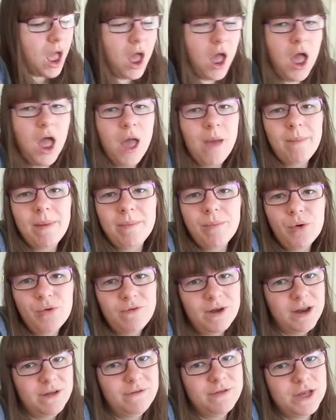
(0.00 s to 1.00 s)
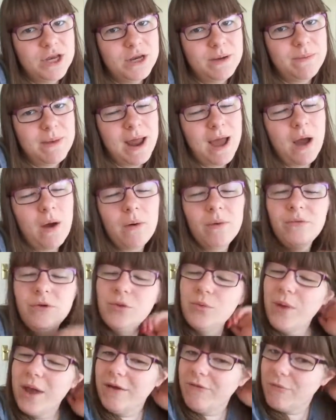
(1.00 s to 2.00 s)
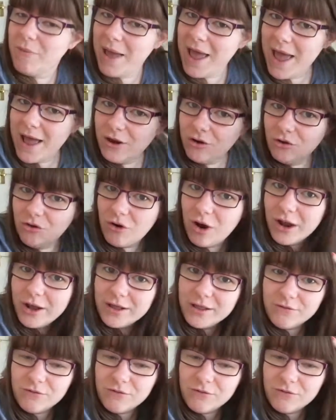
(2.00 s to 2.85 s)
I'm all ready for the gym now. I'm just waiting for my hair to dry because